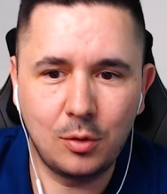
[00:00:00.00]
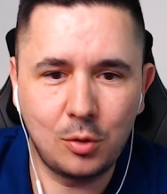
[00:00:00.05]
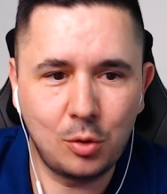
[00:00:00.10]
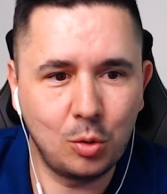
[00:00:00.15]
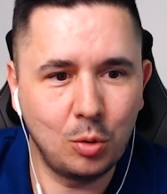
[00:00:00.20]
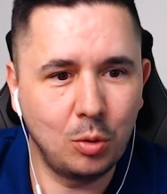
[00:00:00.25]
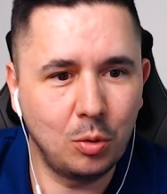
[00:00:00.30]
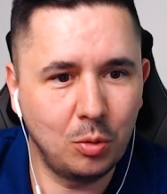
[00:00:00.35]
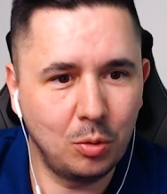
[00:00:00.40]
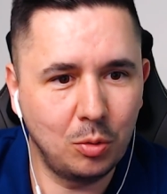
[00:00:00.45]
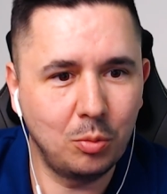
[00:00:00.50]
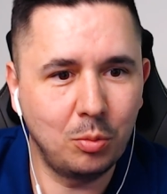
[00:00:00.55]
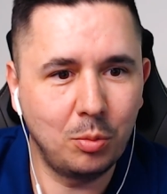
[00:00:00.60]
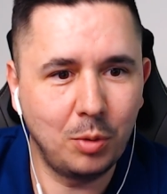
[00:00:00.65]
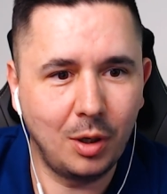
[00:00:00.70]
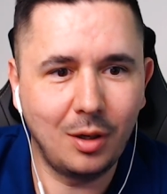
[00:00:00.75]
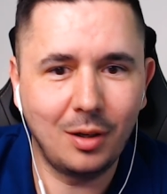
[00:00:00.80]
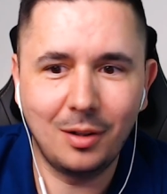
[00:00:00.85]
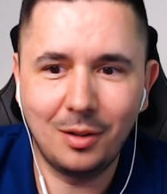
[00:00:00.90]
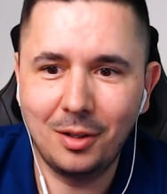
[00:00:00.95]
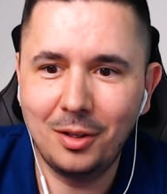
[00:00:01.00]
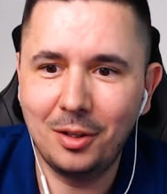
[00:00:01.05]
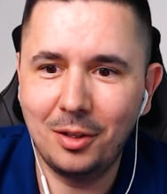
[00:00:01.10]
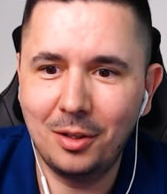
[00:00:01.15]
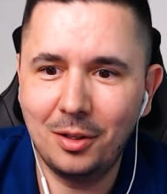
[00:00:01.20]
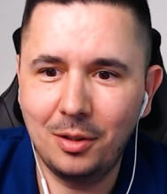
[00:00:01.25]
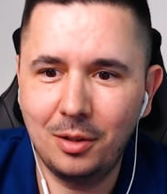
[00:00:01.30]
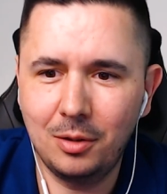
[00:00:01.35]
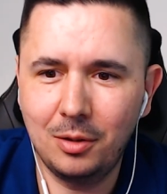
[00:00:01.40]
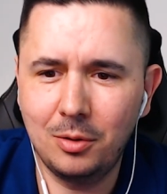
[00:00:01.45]
So yeah,
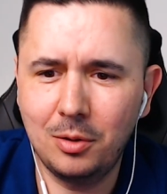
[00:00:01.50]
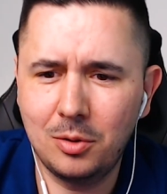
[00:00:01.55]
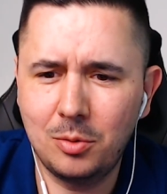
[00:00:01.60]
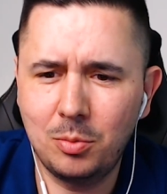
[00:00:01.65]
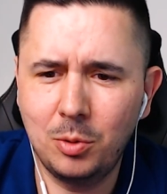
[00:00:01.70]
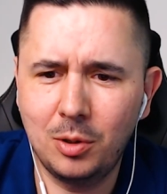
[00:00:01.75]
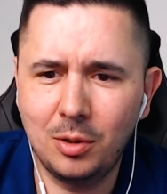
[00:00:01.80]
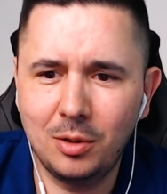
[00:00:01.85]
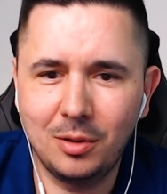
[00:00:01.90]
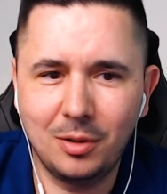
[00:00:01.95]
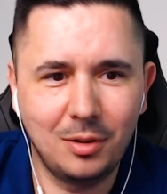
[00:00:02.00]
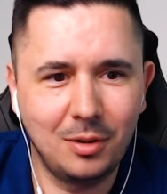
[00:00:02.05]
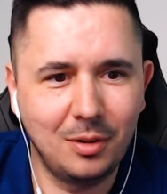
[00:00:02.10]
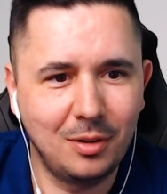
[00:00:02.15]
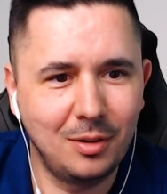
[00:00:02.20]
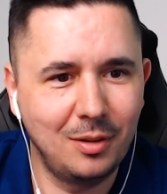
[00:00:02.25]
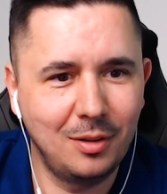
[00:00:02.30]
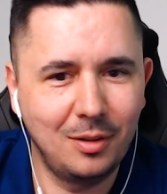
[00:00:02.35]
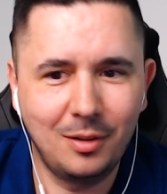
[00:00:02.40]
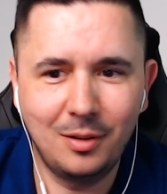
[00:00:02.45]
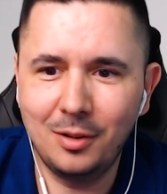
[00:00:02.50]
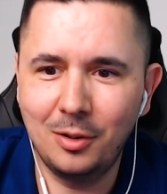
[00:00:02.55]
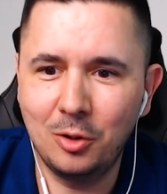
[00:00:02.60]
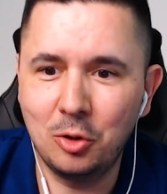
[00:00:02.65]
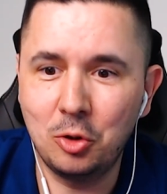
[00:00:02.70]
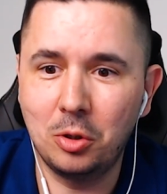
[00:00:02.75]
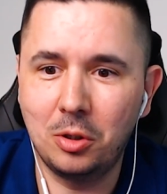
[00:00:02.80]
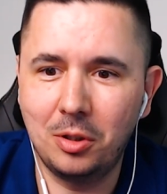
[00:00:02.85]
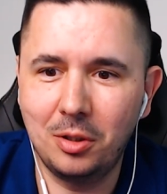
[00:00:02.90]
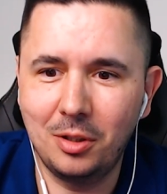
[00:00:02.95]
it's been a
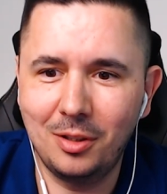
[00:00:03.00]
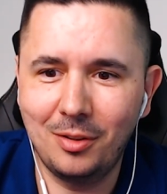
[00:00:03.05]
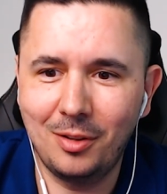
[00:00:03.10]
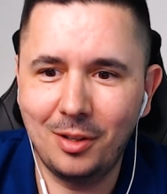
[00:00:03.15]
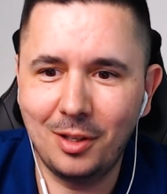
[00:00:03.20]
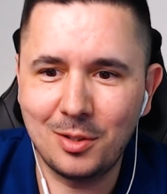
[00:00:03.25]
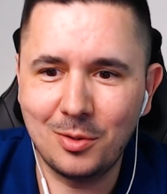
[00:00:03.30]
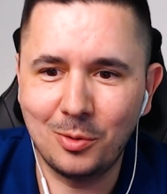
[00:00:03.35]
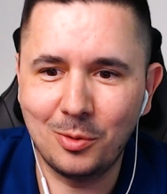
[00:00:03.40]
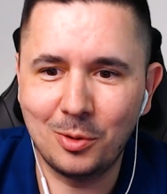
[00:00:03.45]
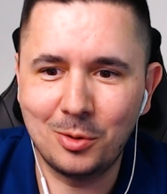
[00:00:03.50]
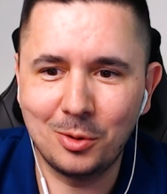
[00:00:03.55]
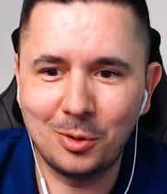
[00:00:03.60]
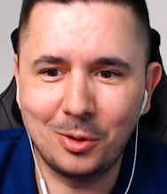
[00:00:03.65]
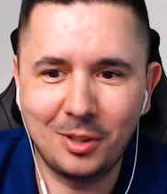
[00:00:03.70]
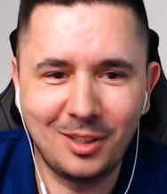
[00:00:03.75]
journey, that's for sure.